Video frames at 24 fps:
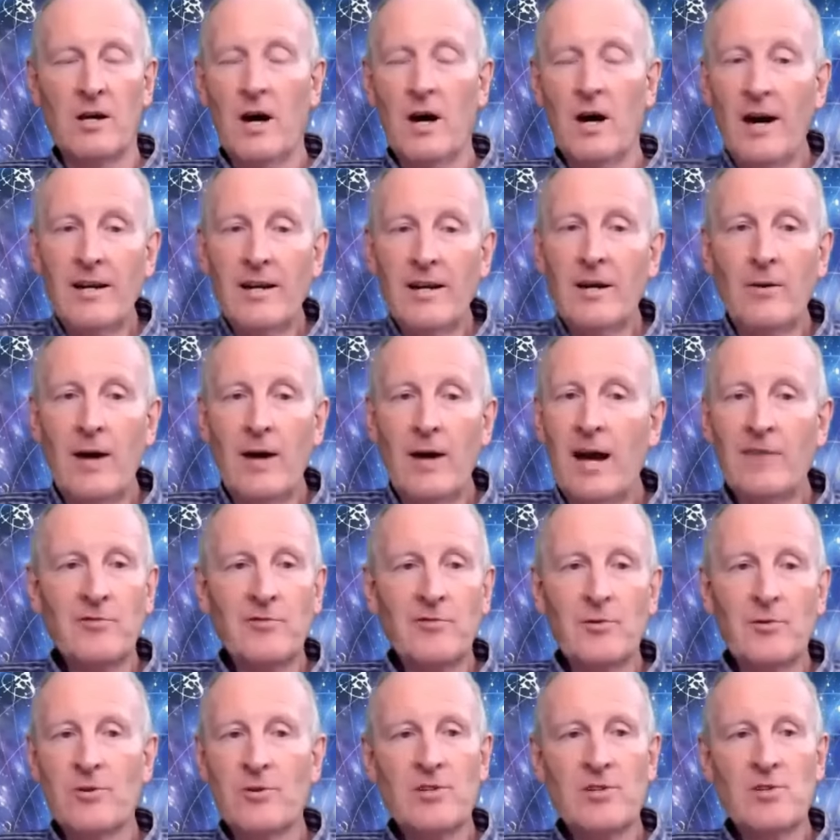I don't have
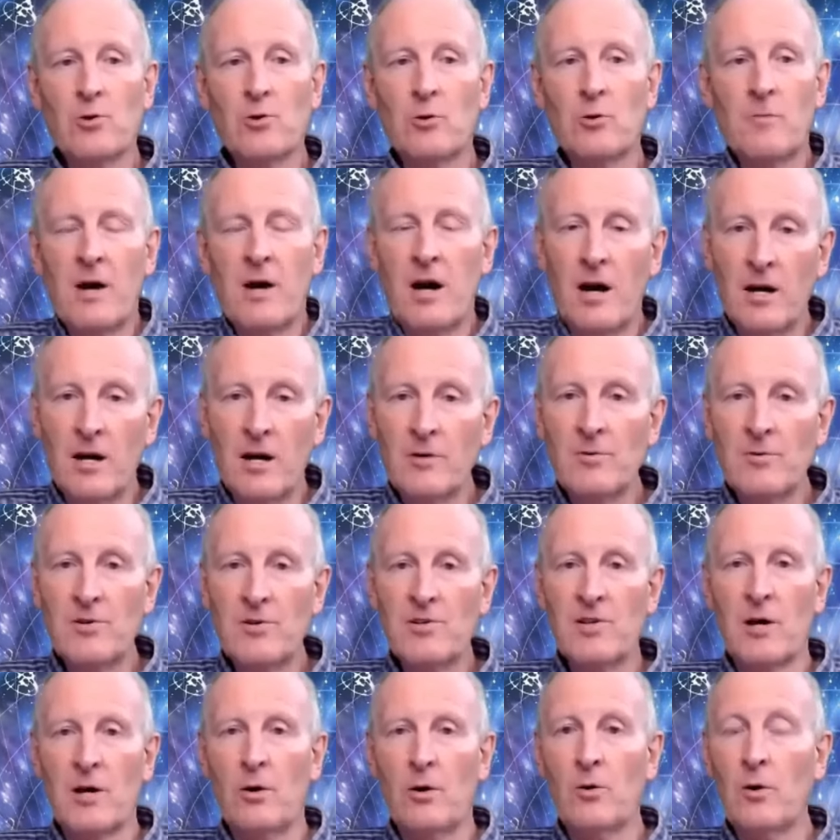to restore my own
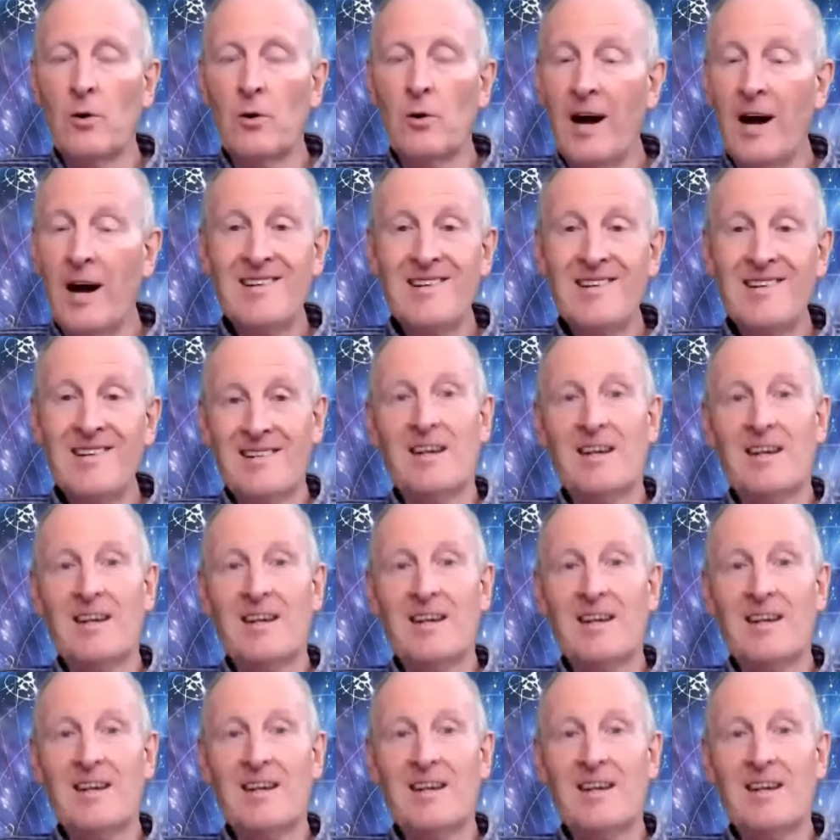soul. I just